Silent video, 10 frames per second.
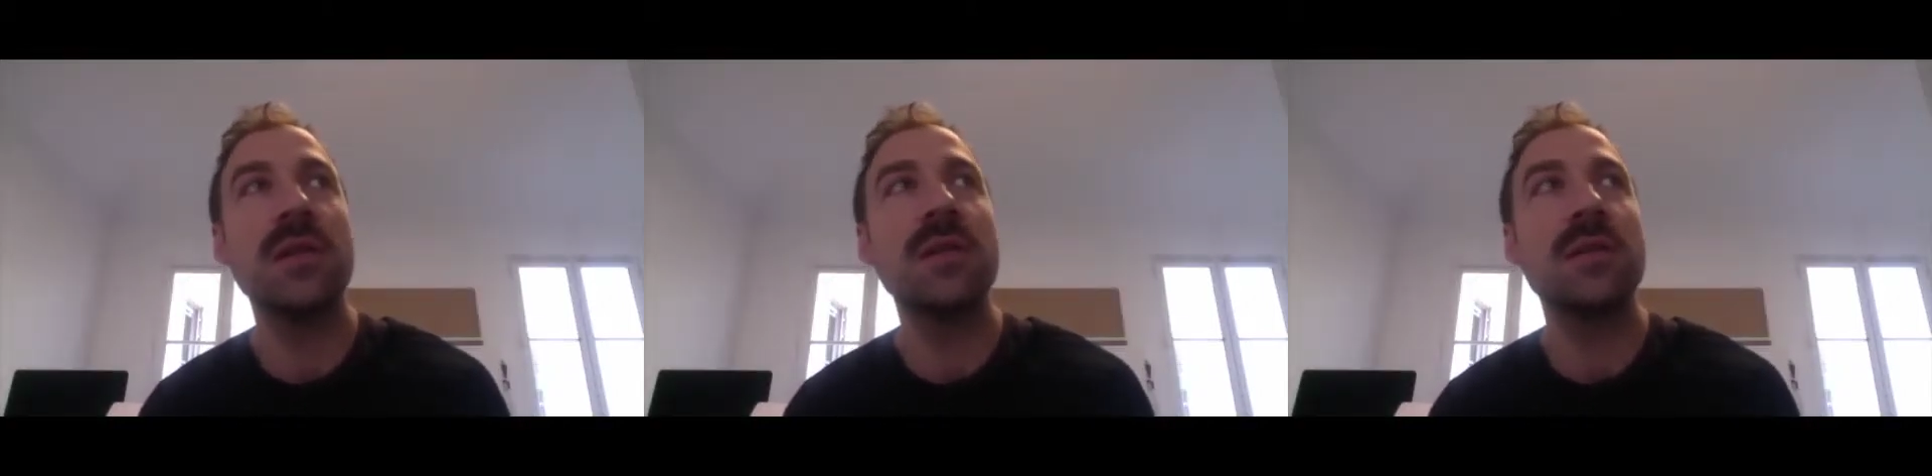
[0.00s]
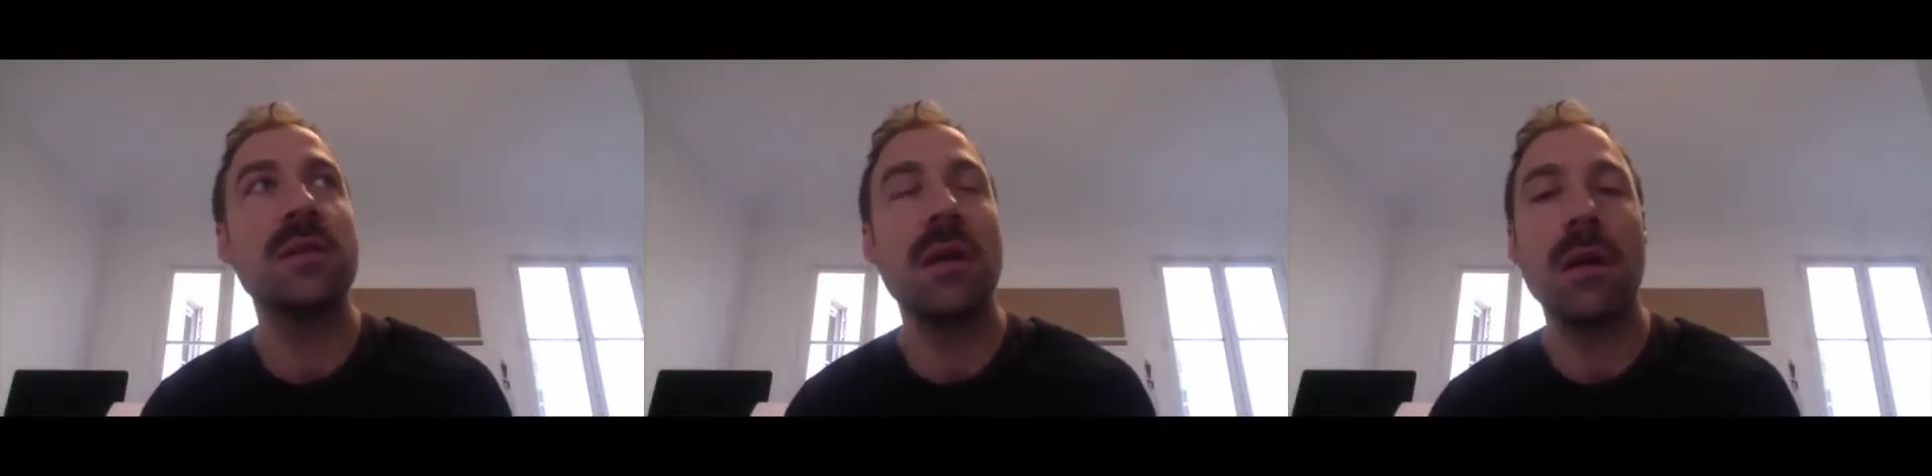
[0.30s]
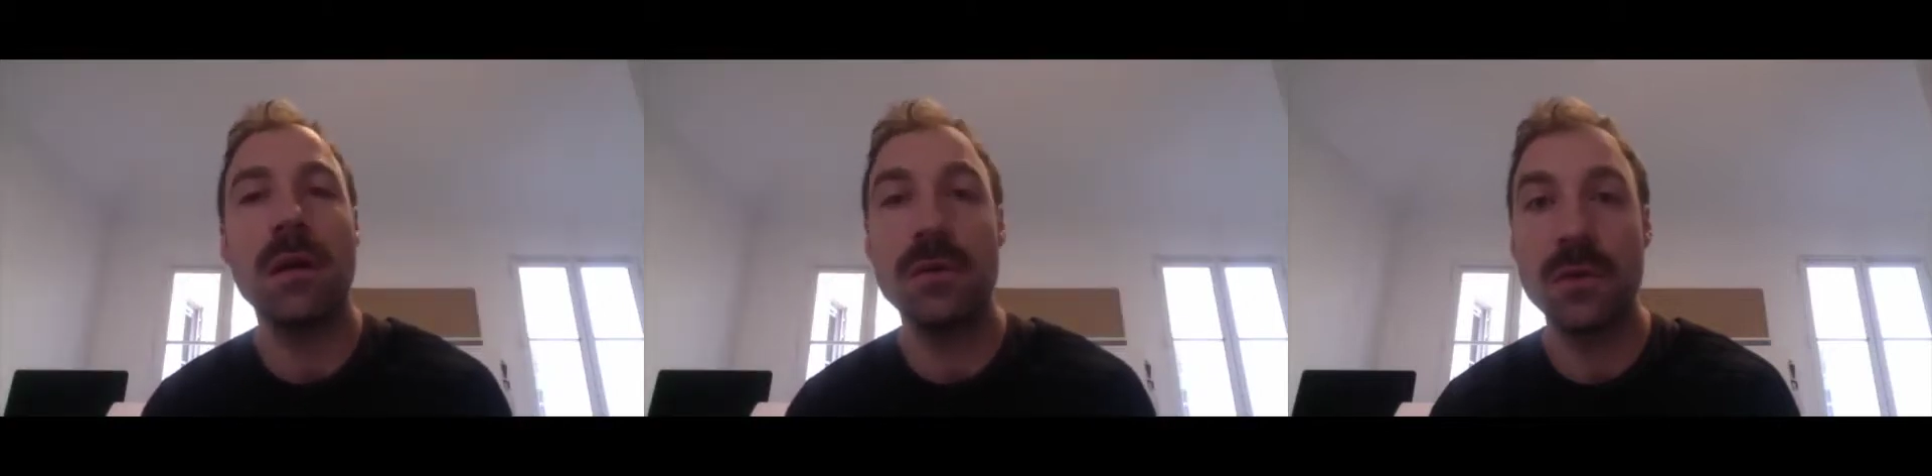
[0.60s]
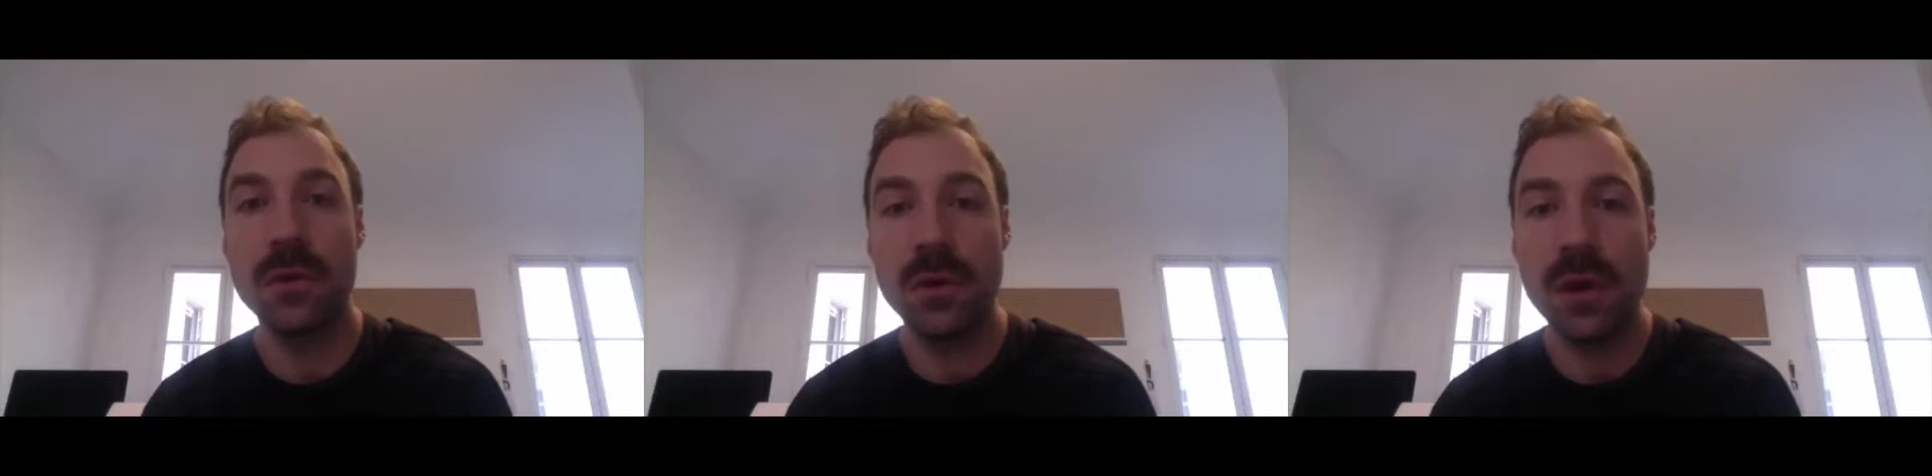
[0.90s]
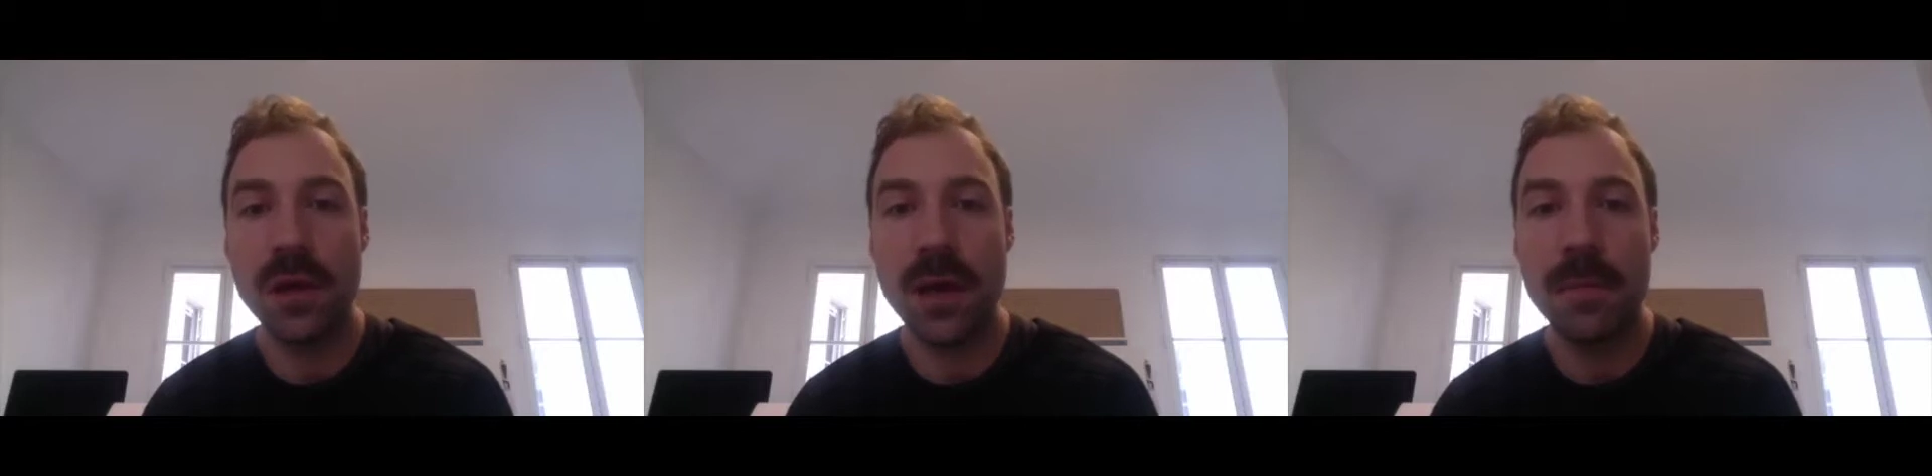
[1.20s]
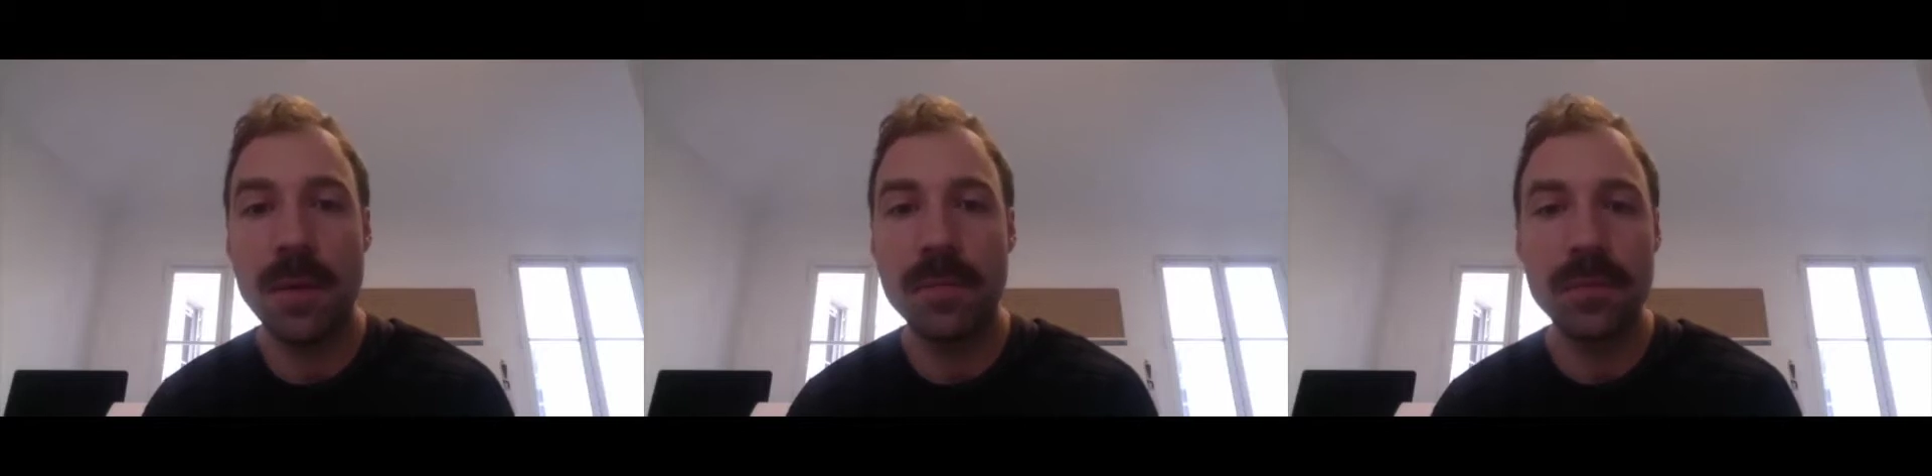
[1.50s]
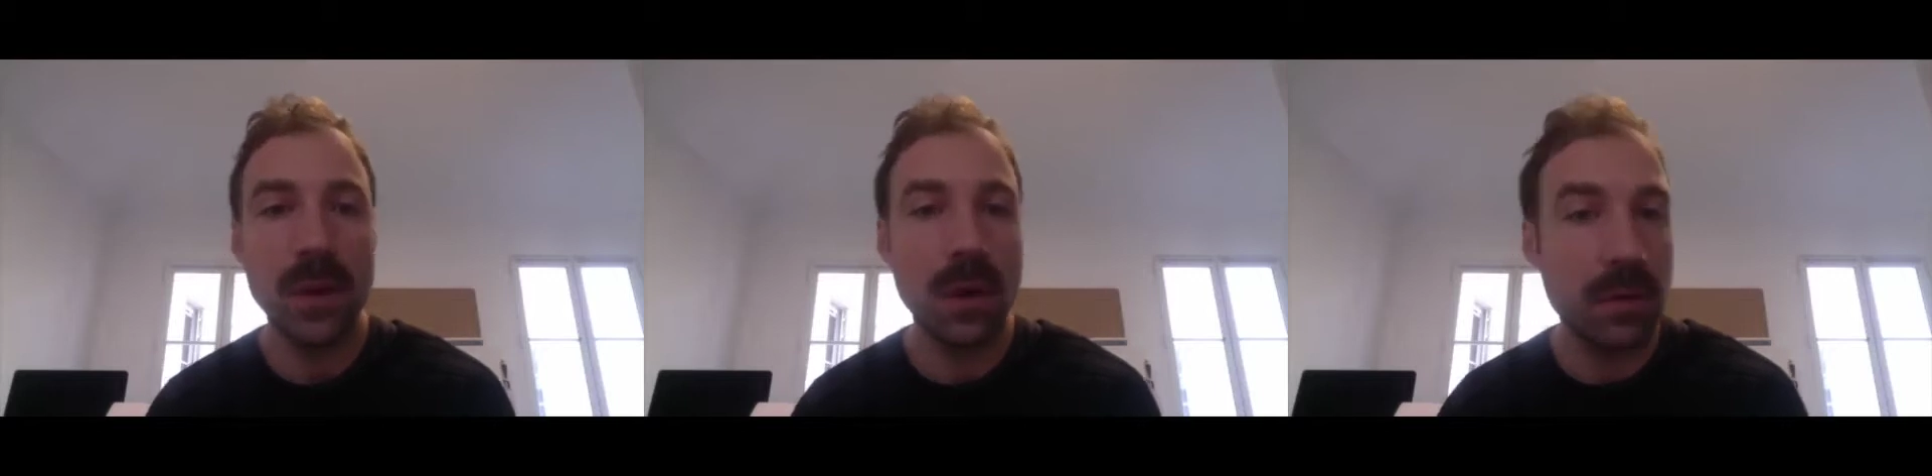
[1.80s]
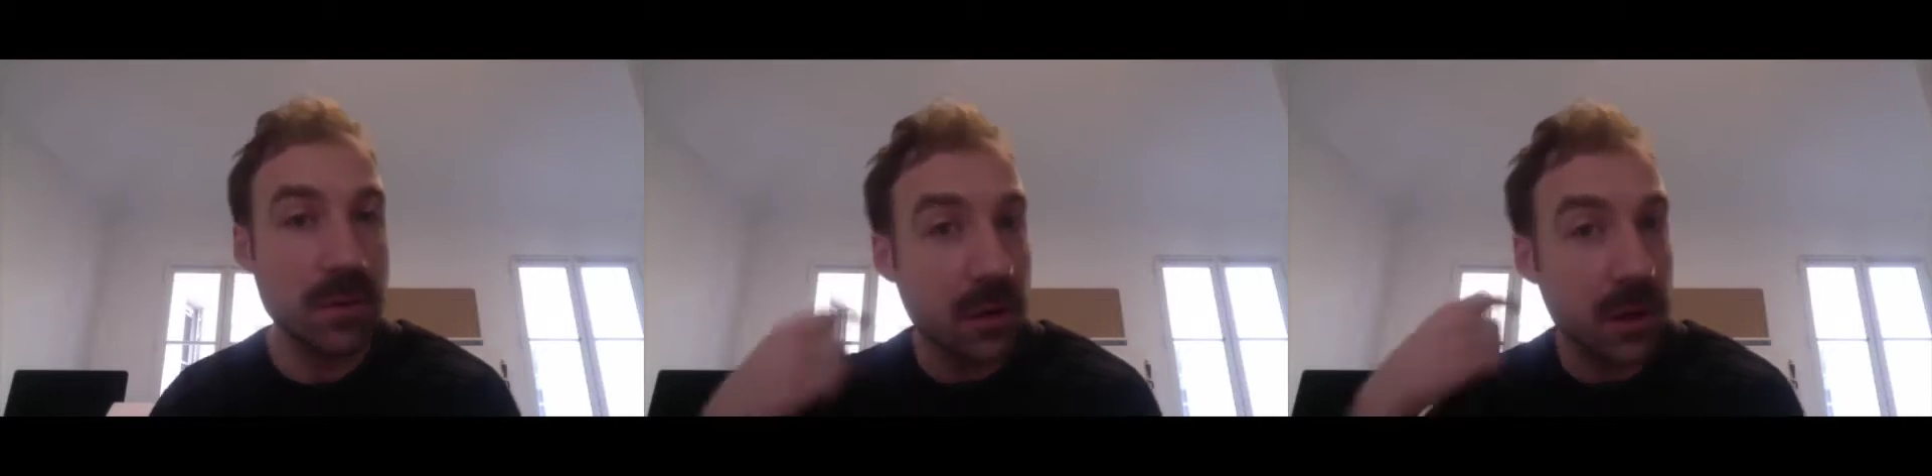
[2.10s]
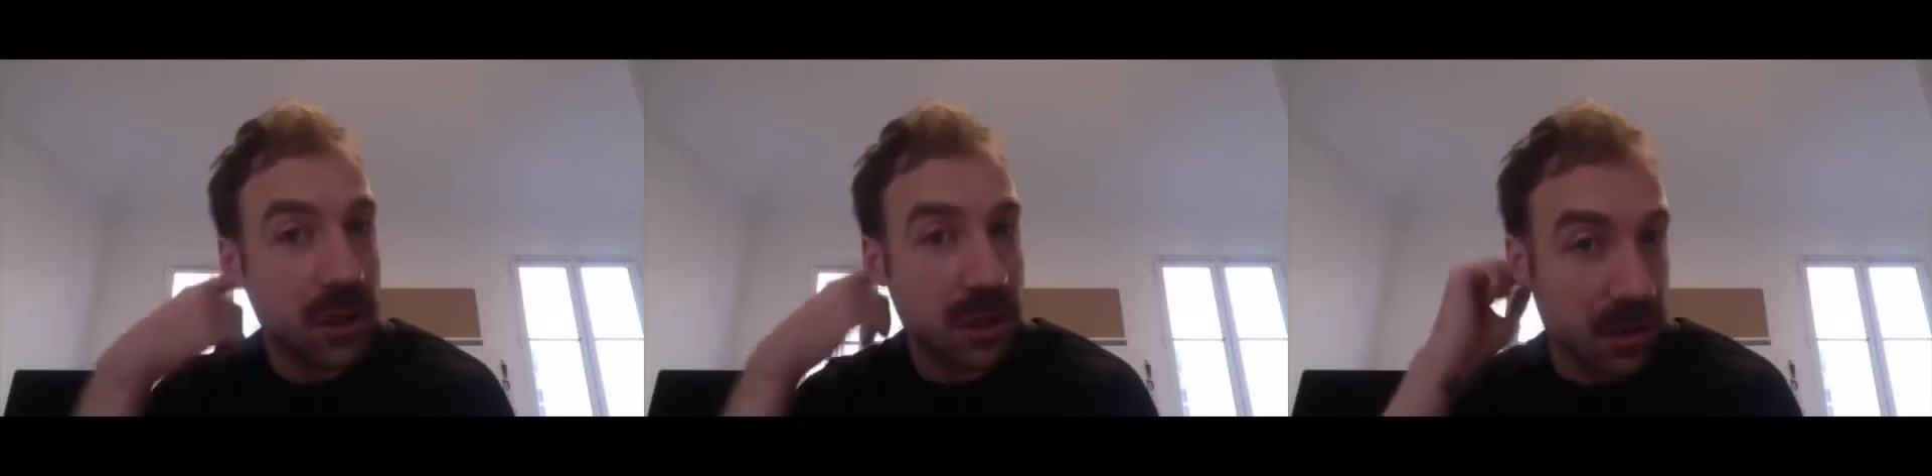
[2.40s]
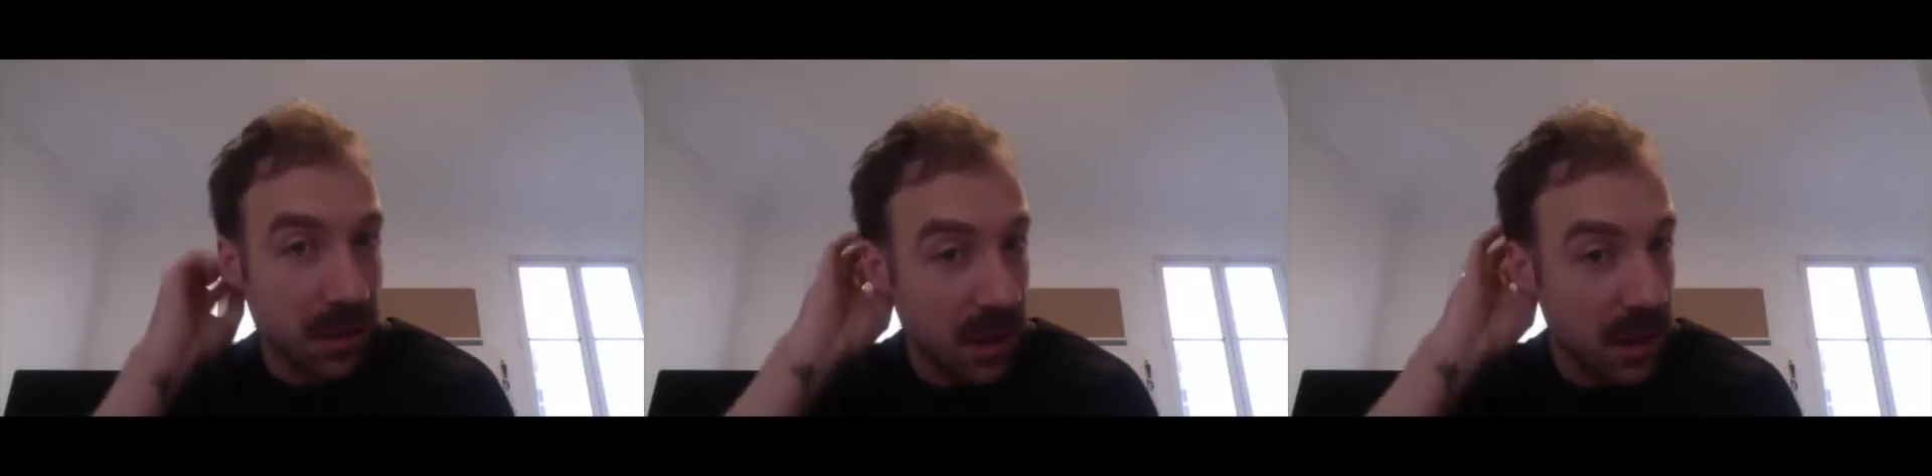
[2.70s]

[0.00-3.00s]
it's the color gamma of the collection.